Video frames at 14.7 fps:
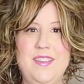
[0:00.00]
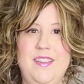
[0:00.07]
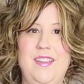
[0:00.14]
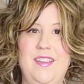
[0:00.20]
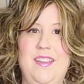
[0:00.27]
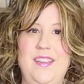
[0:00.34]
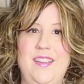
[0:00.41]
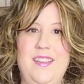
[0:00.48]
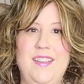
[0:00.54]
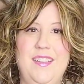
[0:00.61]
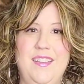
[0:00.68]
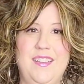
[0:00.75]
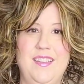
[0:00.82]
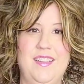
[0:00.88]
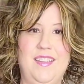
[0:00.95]

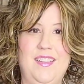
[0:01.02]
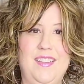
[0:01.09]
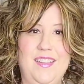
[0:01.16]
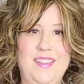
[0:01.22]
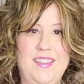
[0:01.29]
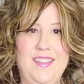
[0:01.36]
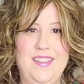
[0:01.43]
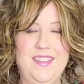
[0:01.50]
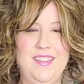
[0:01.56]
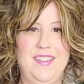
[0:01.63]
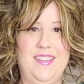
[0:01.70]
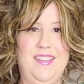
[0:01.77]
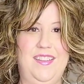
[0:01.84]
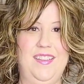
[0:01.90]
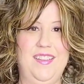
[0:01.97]

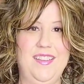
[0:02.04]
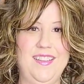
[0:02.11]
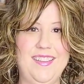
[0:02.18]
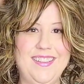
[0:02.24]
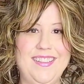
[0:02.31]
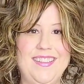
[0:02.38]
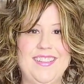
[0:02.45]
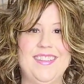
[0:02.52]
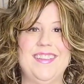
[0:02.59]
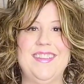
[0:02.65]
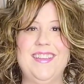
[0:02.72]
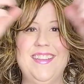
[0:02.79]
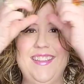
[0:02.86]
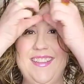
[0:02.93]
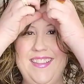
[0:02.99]

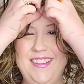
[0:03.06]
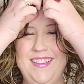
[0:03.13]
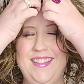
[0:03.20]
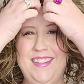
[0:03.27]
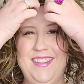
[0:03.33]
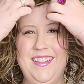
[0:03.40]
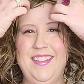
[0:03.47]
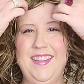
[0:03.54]
[no speech]